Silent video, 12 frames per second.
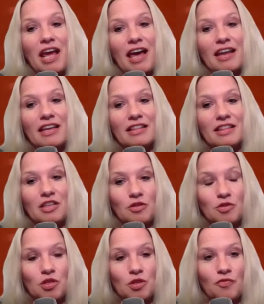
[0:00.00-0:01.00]
to edit the
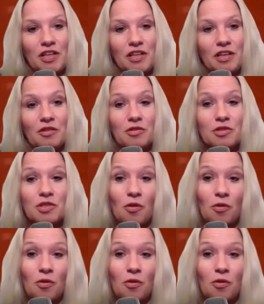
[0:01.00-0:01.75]
YouTube videos